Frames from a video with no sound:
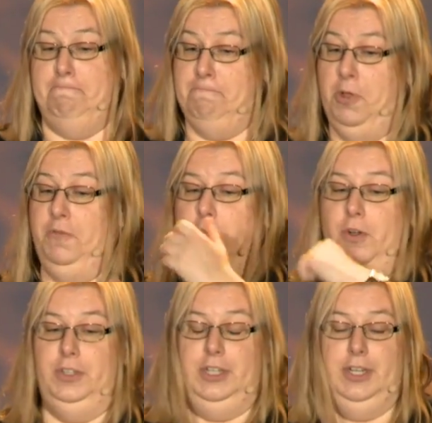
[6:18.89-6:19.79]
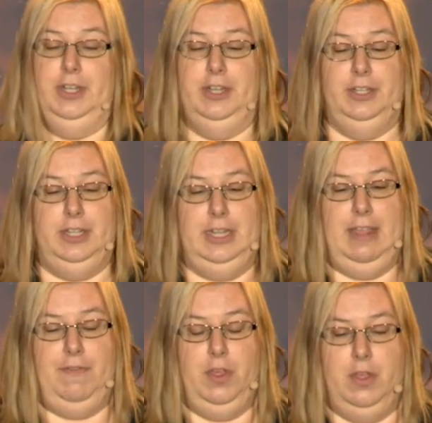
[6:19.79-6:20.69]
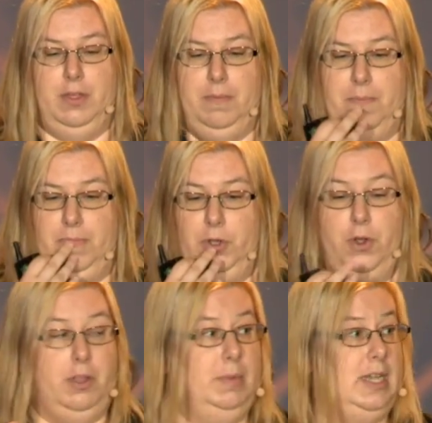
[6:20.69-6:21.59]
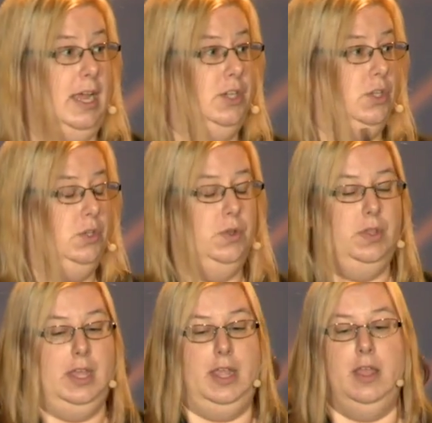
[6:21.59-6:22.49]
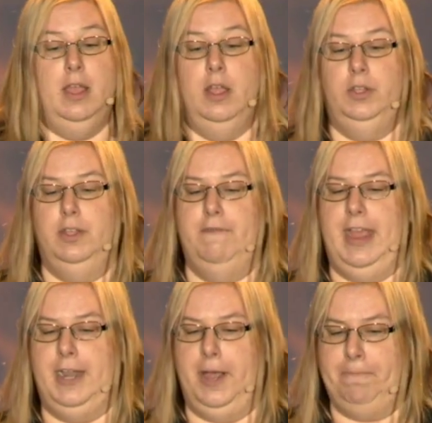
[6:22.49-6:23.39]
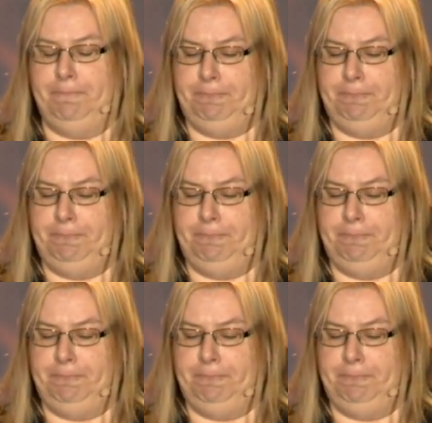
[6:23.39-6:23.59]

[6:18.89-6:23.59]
moved on to, to give the, the documentation to the, to the vendor.